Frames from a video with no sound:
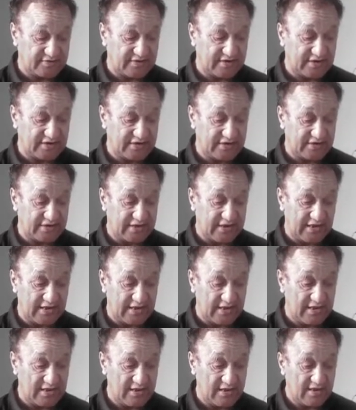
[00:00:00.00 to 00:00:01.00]
together
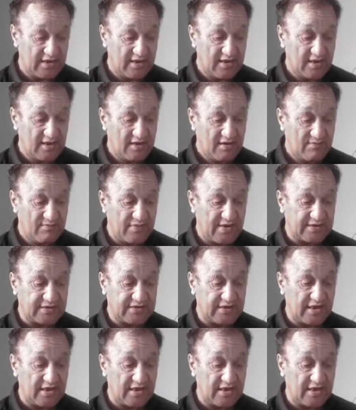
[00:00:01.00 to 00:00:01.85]
there, but